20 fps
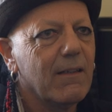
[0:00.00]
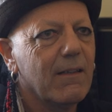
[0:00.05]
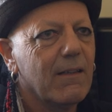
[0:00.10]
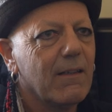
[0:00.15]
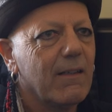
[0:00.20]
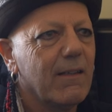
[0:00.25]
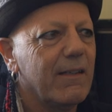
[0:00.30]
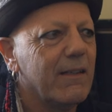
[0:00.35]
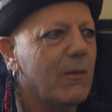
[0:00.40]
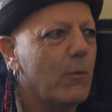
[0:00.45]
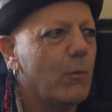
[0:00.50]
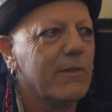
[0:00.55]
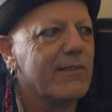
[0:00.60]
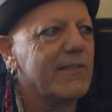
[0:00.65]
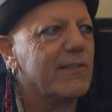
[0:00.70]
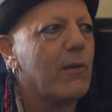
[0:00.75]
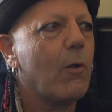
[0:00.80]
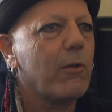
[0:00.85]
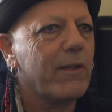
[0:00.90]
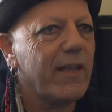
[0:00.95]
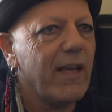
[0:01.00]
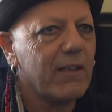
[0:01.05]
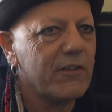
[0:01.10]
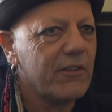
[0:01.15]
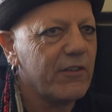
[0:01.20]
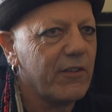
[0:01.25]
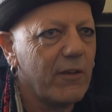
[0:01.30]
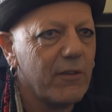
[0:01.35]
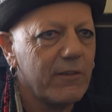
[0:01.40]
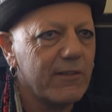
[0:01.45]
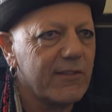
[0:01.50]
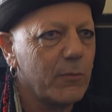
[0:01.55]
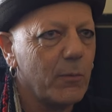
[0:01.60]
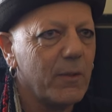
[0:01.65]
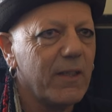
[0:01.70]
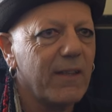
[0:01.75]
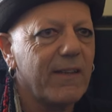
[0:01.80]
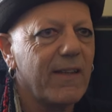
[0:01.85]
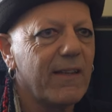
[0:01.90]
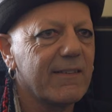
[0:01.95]
And they're all sold out shows,
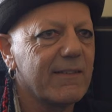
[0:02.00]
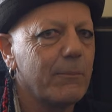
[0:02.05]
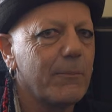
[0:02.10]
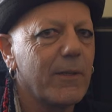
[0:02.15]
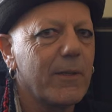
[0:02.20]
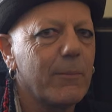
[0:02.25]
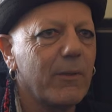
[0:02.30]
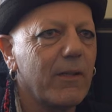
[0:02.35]
20,000 people a